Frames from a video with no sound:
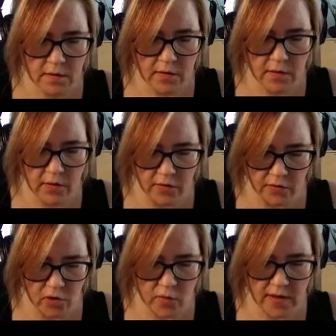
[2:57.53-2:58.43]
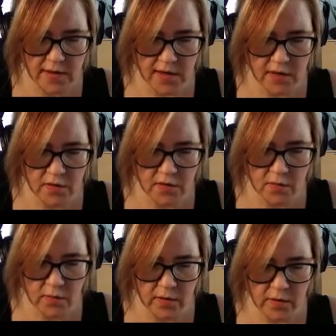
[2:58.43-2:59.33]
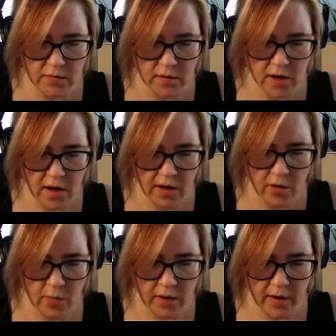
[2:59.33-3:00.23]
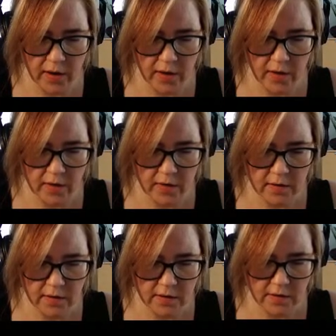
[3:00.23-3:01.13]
And look, the queen's got this one occupied, so